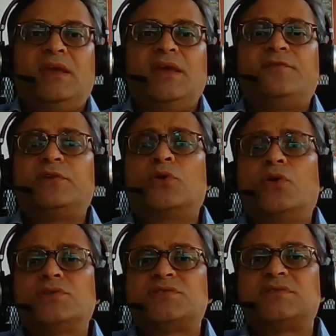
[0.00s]
If the
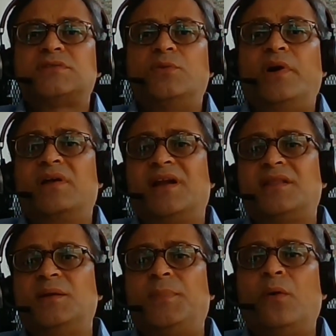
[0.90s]
courts were
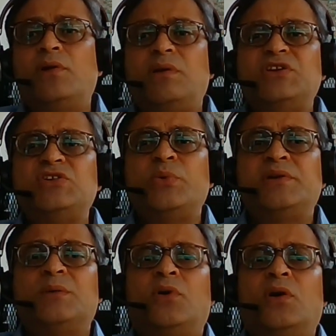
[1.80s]
granted the power to issue
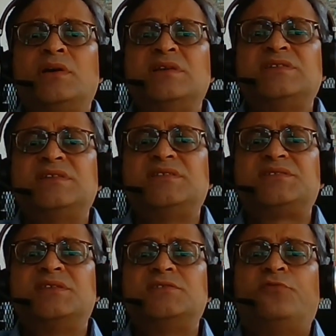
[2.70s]
interim orders in
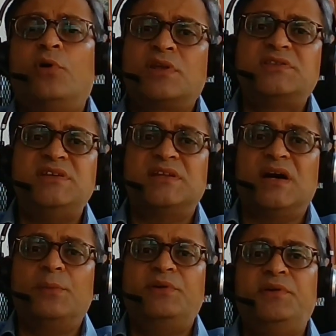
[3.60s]
assistance of foreign-seated
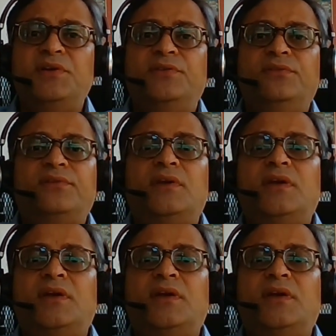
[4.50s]
arbitrations,